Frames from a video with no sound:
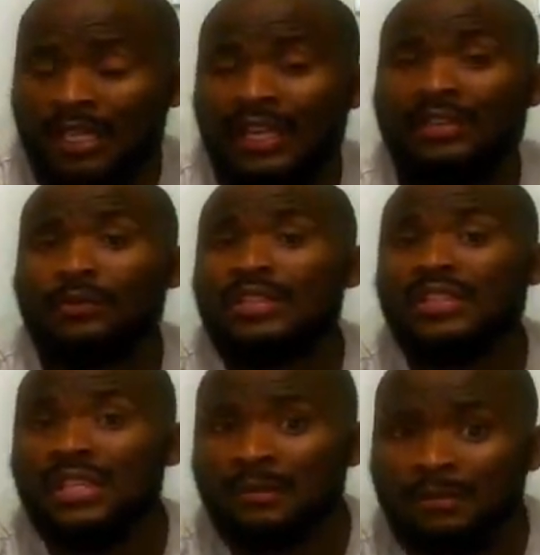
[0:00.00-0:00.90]
And with
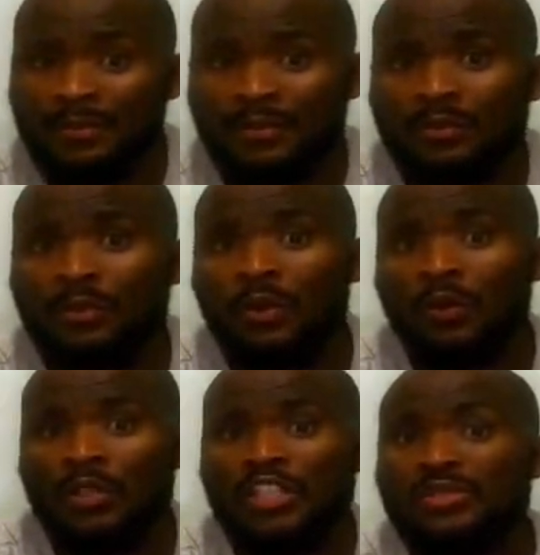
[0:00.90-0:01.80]
GEMP, you
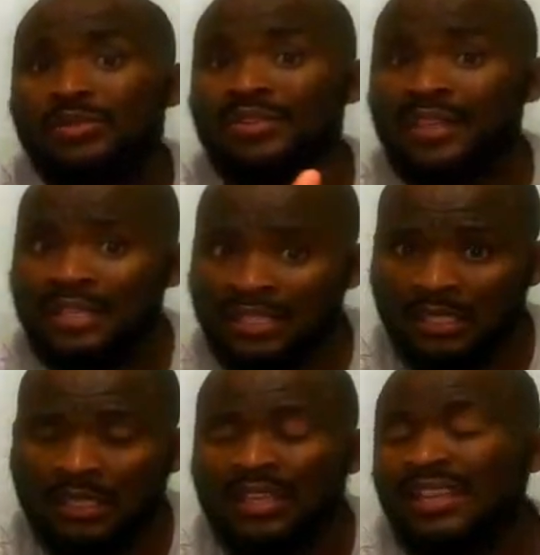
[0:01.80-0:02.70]
go into third
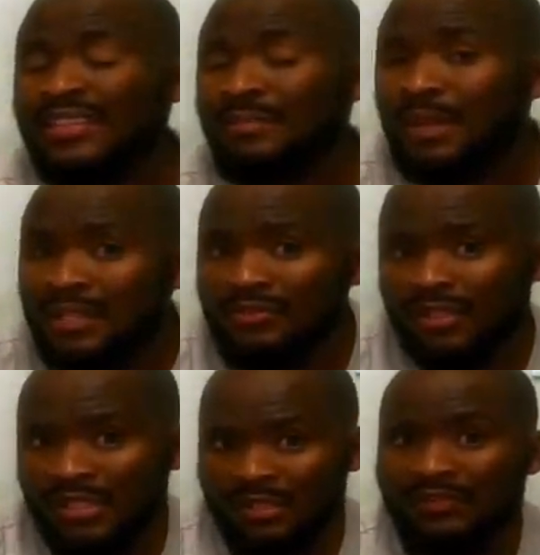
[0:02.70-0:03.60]
year. The main
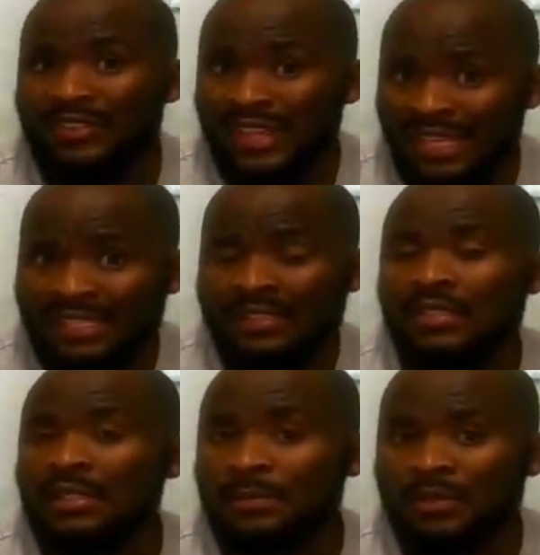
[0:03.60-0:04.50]
reason for that, it
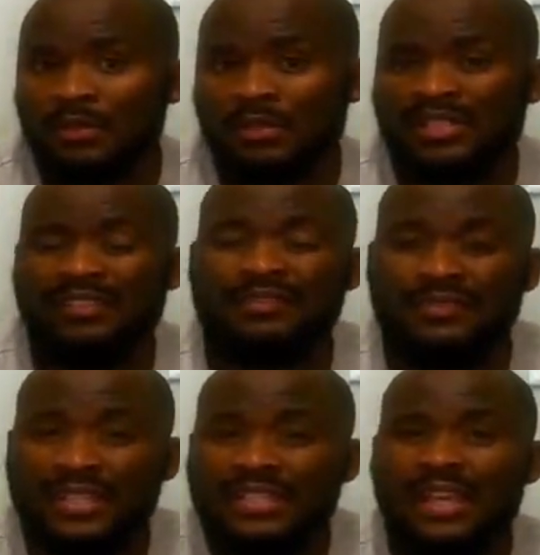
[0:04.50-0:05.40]
is because
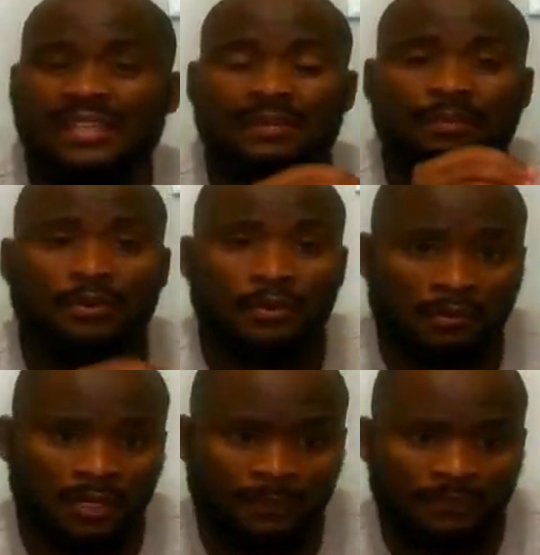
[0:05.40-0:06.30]
Wits has a
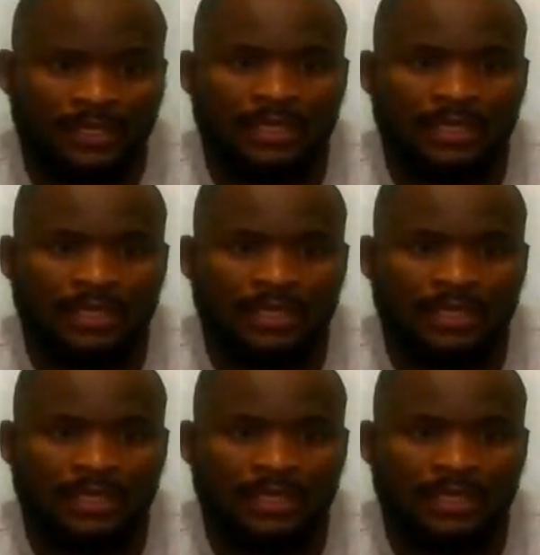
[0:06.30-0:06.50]
program.